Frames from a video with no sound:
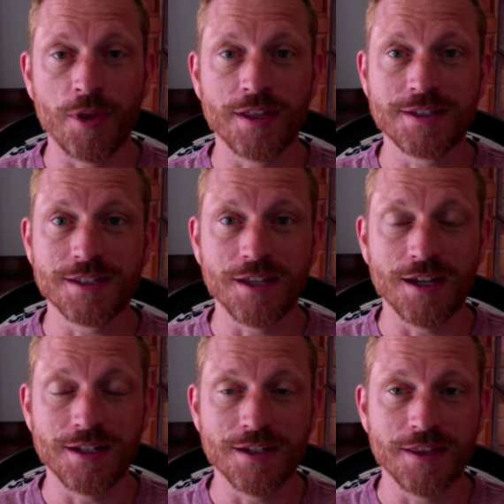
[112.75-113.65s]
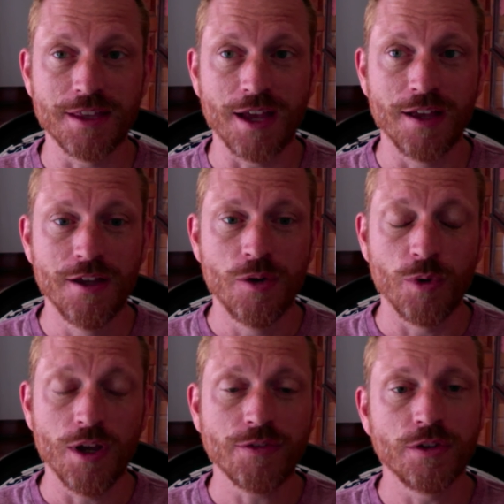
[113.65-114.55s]
That's the idea that we
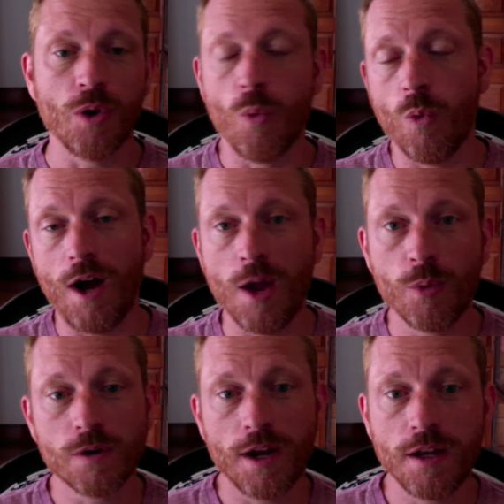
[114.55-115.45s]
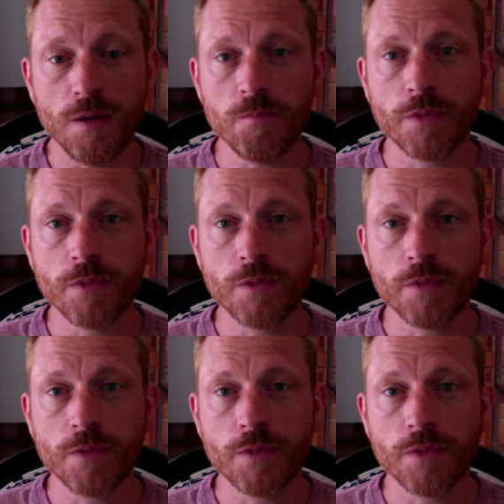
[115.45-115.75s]
have to know why we're writing.